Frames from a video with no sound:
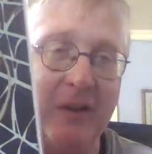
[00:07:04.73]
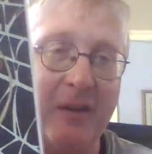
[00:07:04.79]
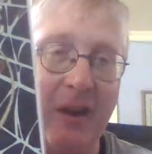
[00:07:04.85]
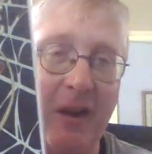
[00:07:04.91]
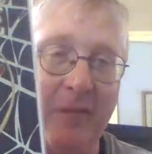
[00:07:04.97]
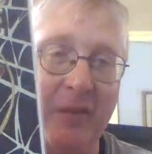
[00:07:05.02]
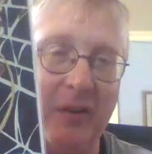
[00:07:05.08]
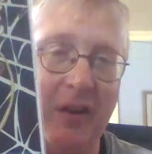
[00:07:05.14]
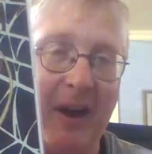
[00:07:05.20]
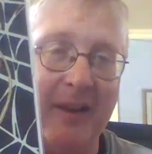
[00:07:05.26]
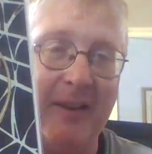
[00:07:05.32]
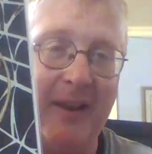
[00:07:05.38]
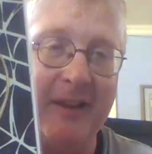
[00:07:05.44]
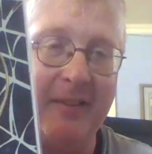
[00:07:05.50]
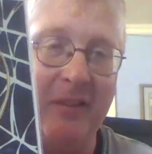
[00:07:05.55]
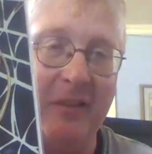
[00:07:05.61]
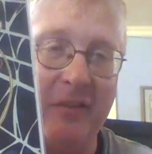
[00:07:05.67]
cover, I
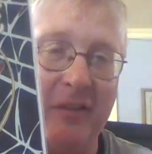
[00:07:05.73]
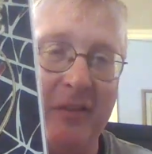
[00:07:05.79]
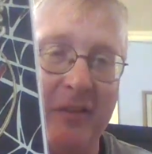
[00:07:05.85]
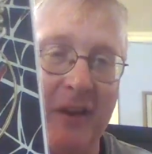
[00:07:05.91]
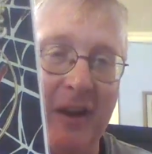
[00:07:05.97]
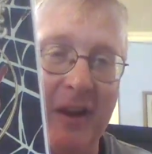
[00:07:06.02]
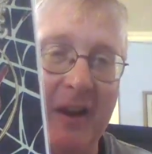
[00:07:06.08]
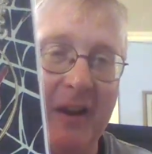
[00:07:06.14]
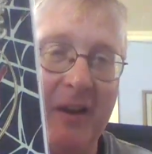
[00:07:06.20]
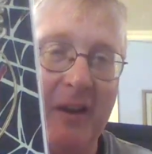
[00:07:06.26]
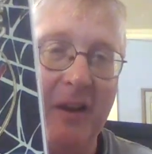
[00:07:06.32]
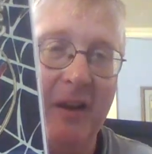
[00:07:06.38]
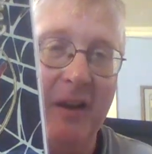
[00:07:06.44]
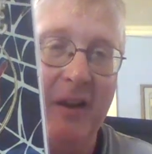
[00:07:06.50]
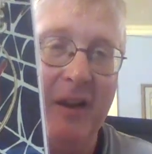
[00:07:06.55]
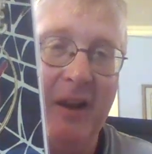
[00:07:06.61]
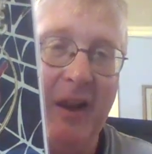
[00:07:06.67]
like this design.
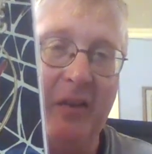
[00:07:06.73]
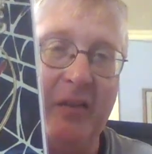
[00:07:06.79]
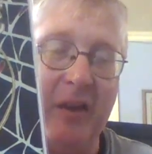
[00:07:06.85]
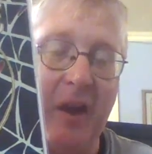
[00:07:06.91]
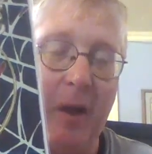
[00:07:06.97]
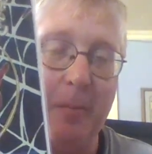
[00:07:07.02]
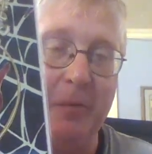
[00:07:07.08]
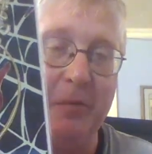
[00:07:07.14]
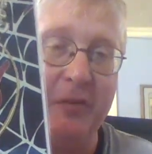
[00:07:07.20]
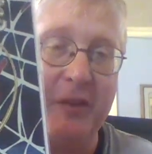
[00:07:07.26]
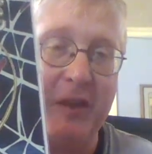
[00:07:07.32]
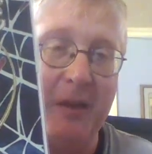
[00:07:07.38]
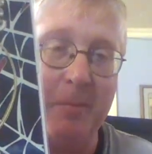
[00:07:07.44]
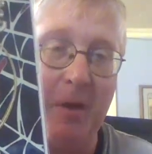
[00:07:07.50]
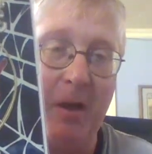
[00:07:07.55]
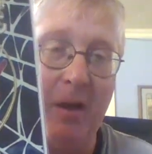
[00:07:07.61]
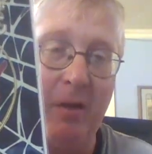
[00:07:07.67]
It's Sal
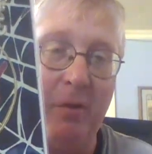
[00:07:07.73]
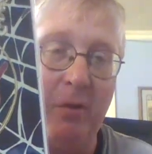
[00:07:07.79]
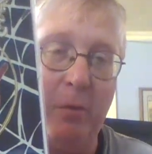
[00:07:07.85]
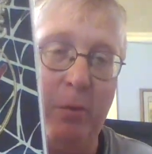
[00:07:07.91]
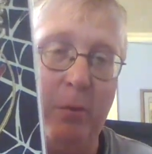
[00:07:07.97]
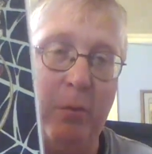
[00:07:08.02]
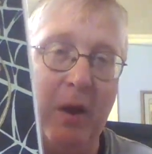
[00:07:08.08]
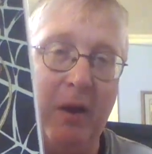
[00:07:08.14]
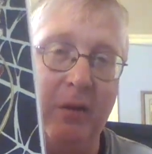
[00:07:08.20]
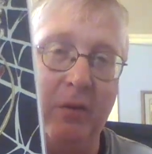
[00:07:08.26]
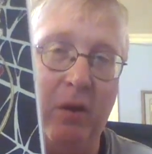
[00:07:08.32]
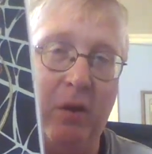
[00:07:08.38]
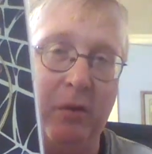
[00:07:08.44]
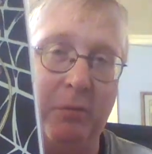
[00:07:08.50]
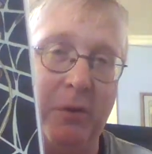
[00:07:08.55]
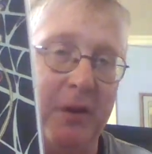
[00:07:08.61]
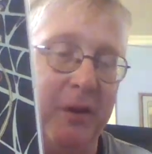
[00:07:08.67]
Buscema, who had a
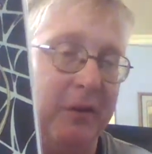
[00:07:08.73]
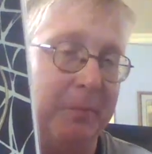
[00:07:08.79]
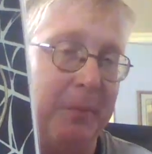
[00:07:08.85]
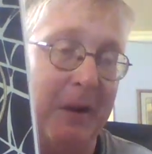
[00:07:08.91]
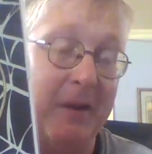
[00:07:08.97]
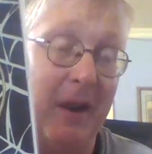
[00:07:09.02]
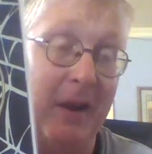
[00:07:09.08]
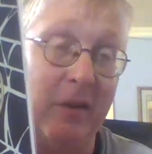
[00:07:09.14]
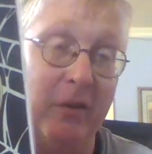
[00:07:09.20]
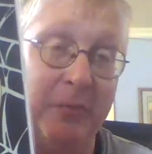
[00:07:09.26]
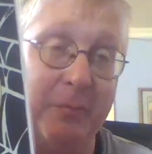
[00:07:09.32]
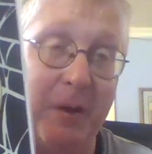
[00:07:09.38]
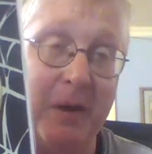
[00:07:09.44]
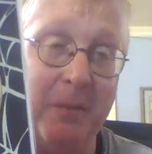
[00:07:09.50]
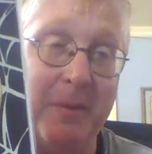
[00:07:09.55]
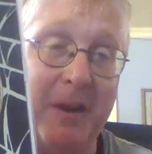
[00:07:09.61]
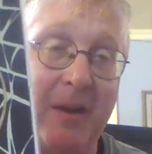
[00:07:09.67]
long run in Spectacular
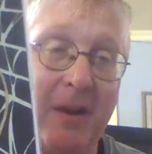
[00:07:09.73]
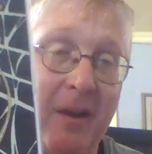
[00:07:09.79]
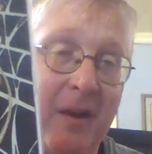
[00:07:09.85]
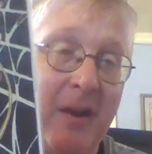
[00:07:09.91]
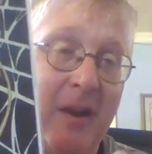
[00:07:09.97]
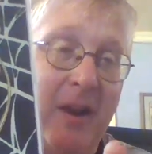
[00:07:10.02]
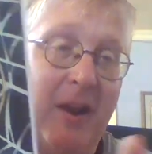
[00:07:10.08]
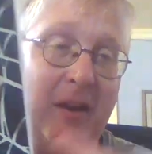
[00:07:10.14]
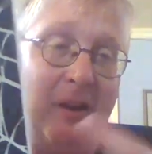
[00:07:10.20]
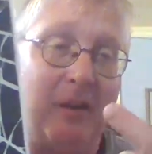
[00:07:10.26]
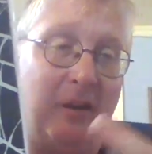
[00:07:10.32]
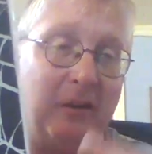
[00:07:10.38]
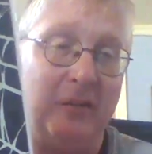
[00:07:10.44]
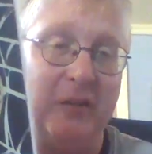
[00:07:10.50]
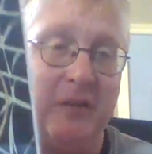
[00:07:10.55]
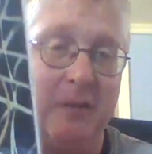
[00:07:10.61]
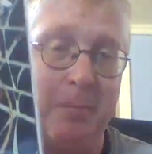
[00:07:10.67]
Spider-Man, and you
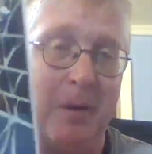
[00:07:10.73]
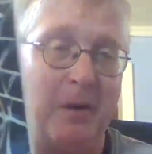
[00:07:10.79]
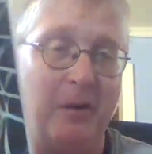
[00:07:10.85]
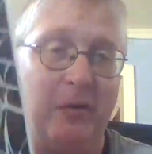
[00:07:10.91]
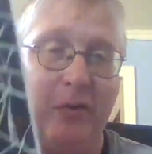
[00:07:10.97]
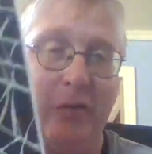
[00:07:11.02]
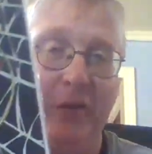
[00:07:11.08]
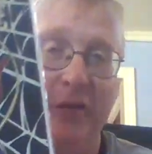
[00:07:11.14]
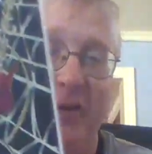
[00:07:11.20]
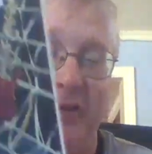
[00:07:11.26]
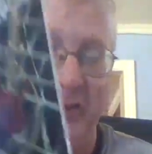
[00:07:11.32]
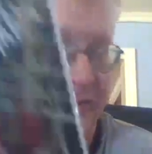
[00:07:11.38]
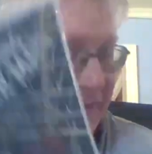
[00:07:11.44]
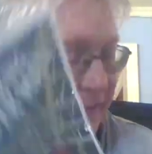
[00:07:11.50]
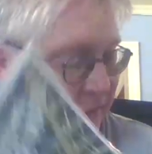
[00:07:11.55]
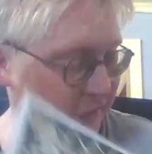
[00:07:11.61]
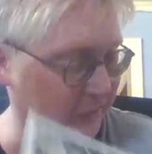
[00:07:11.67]
can see the Punishers in this
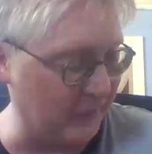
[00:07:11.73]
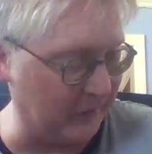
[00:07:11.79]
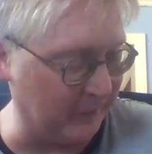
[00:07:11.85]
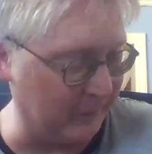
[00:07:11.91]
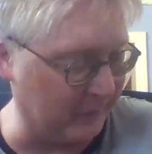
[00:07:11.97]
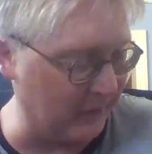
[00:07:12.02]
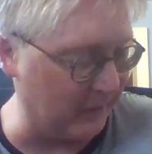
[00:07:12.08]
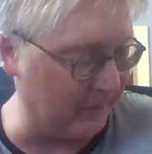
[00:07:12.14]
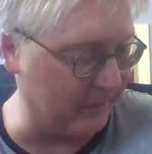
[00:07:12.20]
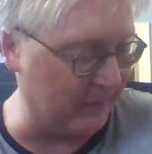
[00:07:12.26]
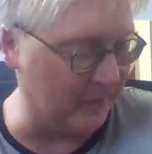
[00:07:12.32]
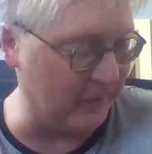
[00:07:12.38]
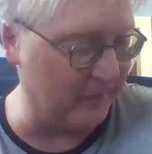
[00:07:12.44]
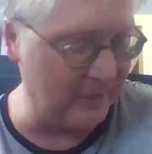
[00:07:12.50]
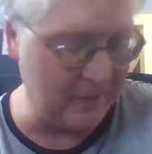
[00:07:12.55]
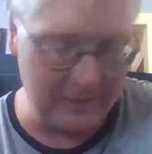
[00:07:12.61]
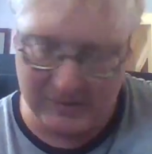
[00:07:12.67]
issue, so that was kind of fun.
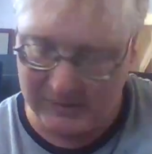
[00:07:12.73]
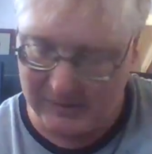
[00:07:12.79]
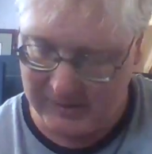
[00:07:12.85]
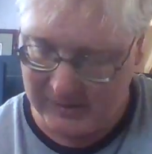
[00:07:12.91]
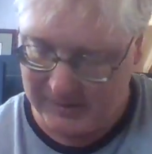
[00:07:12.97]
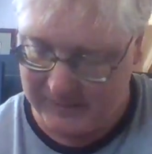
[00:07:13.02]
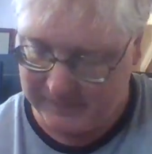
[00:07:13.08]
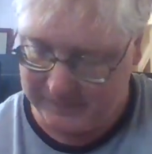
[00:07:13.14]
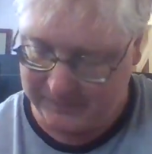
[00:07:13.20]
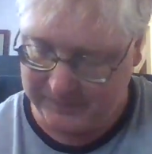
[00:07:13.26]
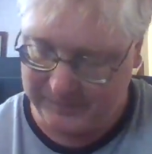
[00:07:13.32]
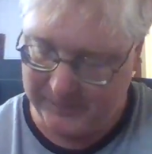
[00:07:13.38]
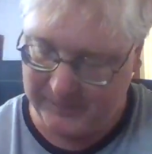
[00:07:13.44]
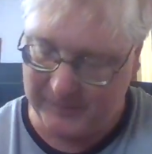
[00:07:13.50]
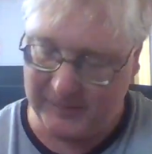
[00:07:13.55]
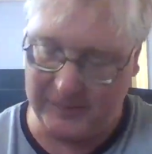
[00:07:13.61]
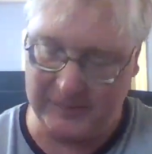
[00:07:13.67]

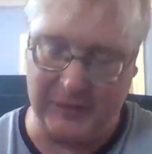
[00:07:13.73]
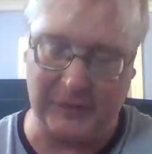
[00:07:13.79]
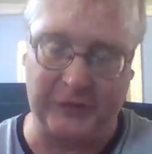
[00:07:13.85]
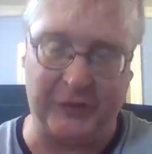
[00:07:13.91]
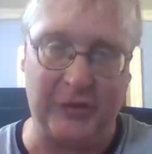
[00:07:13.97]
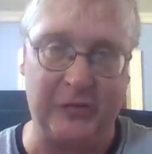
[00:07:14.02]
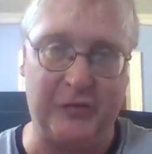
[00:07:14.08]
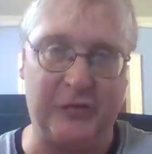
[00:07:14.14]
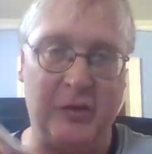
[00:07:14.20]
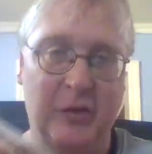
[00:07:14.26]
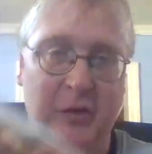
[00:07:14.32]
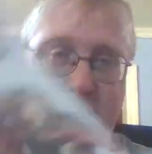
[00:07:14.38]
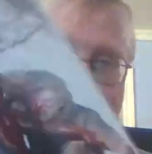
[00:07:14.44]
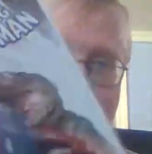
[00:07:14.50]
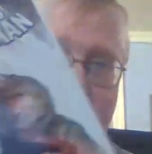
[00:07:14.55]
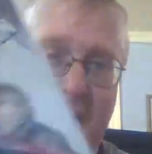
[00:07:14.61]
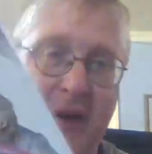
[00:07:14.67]
This
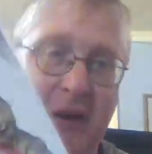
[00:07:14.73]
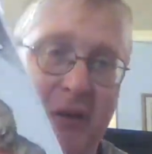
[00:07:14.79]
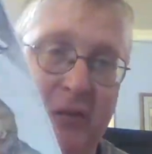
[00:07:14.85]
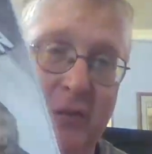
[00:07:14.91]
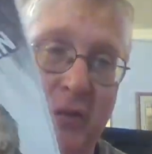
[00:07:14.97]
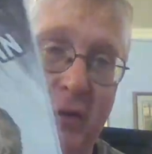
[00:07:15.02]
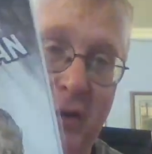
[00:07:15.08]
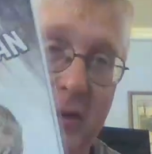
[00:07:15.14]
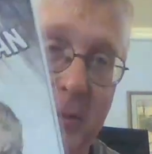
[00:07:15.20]
issue is during the